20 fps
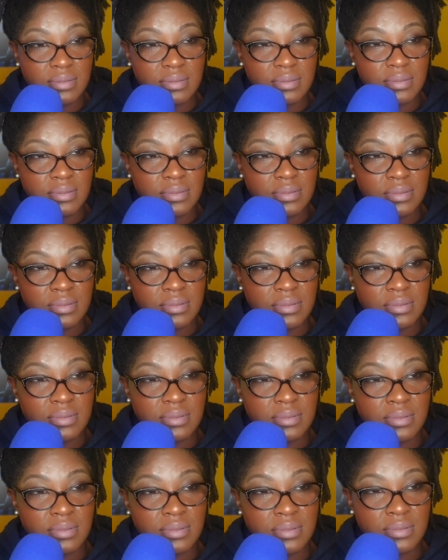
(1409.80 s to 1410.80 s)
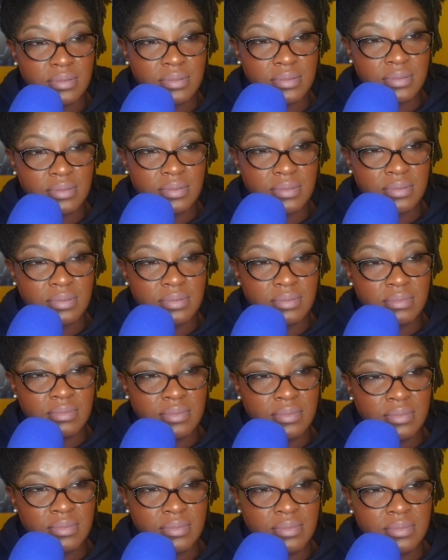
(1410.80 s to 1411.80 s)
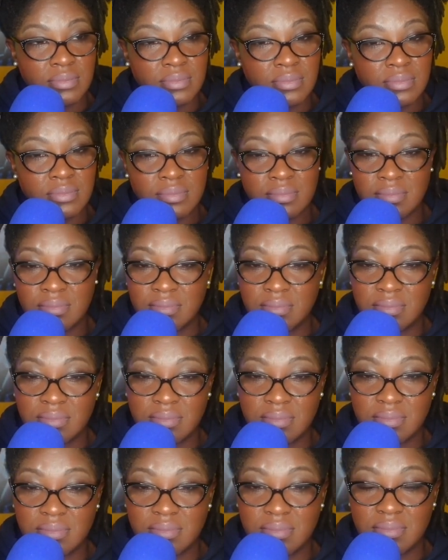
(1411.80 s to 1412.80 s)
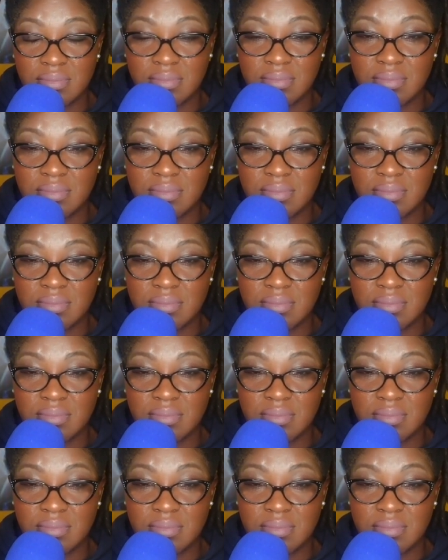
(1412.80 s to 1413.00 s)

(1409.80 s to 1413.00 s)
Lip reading: Nothing is said.